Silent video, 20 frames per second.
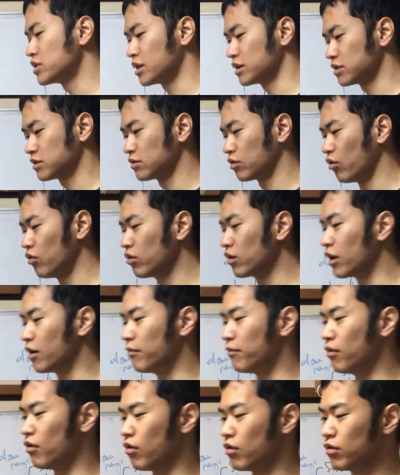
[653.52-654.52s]
a stronger
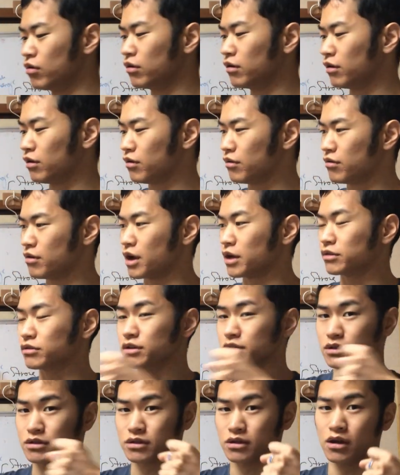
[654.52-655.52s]
ball like
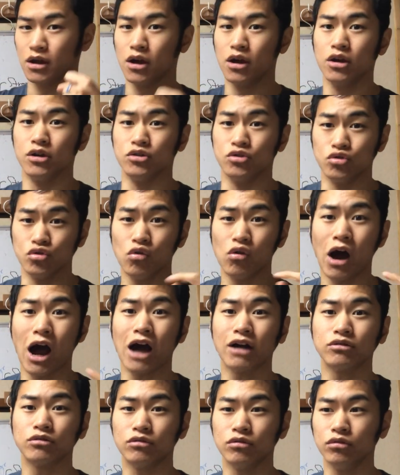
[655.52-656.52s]
this, you
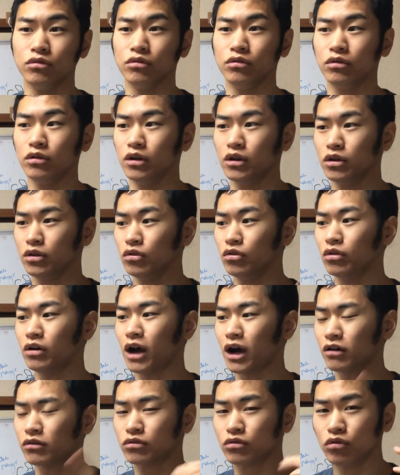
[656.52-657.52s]
have to
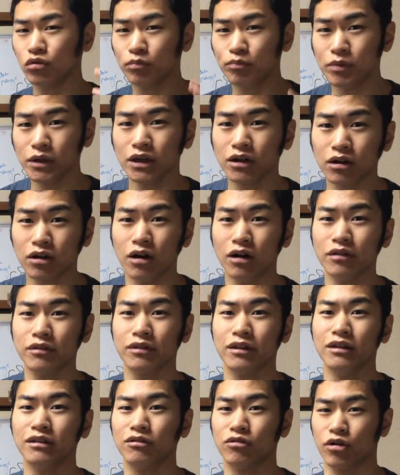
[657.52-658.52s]
be
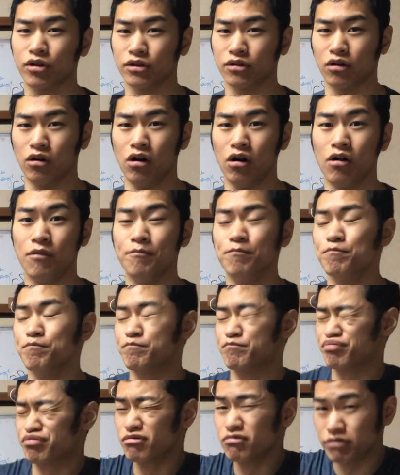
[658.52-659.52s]
concentrated on
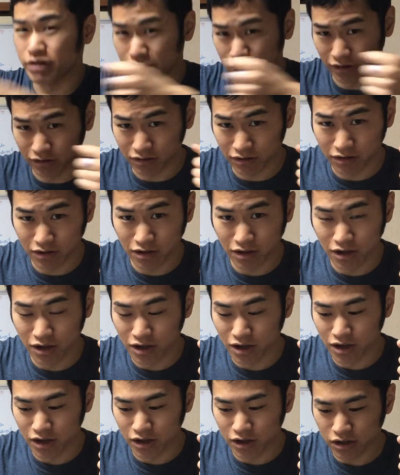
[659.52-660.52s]
pulling.
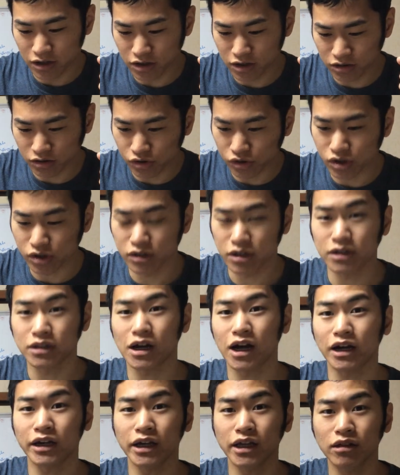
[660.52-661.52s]
If you hit a
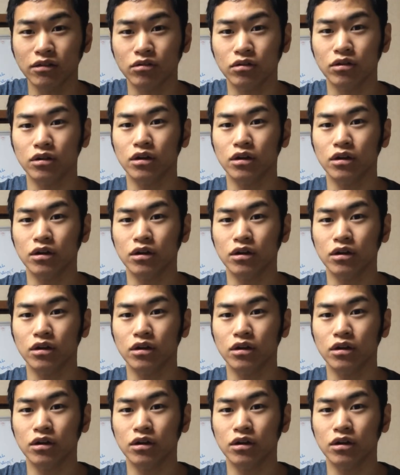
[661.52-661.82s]
target,